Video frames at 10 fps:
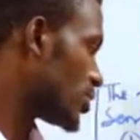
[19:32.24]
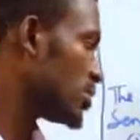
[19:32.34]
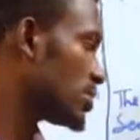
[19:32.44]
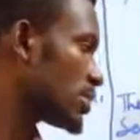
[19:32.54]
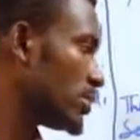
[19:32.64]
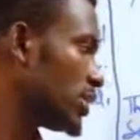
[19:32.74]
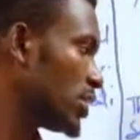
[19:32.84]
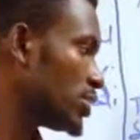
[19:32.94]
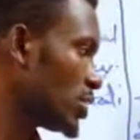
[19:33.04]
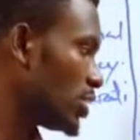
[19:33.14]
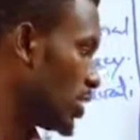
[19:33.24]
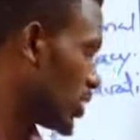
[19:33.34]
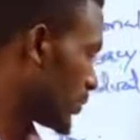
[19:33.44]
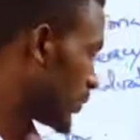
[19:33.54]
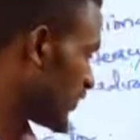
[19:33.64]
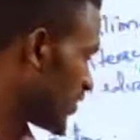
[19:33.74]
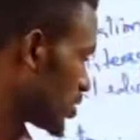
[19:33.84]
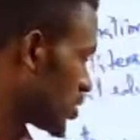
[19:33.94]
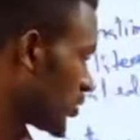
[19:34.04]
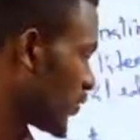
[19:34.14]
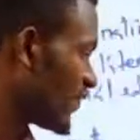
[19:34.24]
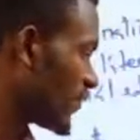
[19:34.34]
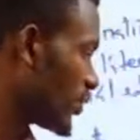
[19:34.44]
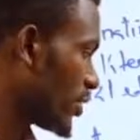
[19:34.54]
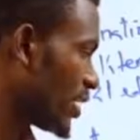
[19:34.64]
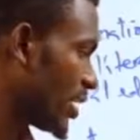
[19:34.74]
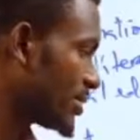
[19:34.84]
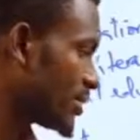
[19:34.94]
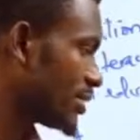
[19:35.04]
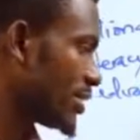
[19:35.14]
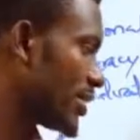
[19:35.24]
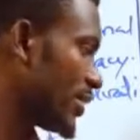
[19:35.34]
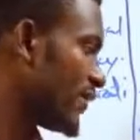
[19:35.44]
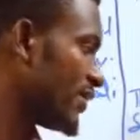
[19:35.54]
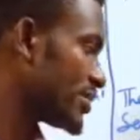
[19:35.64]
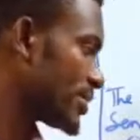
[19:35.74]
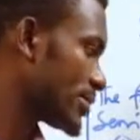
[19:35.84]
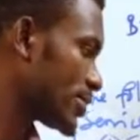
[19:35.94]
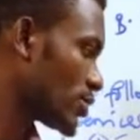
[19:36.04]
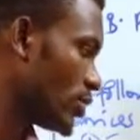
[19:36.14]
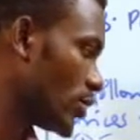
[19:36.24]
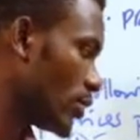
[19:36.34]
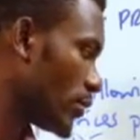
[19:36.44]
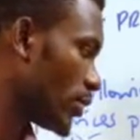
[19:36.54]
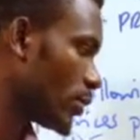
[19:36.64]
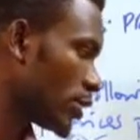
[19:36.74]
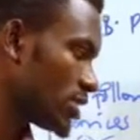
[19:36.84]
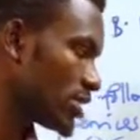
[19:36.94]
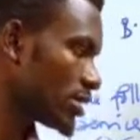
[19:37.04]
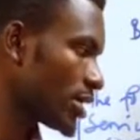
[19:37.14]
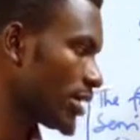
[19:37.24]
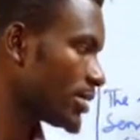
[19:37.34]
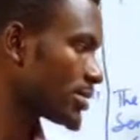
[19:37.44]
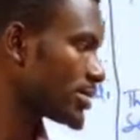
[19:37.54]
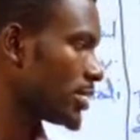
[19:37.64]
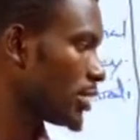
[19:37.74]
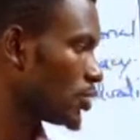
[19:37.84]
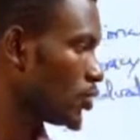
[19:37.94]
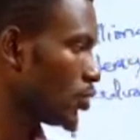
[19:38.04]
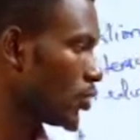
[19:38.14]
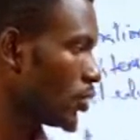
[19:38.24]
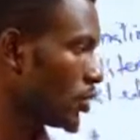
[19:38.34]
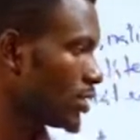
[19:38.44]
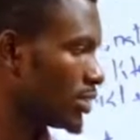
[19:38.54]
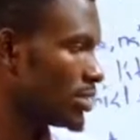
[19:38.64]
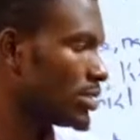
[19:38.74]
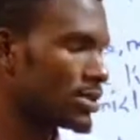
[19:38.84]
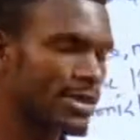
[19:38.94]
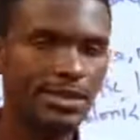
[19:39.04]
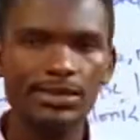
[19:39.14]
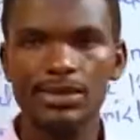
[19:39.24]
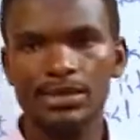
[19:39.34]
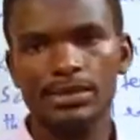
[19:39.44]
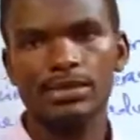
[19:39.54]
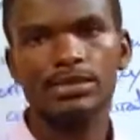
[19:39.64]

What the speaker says: discrimination in provision of health services through promoting health to citizens.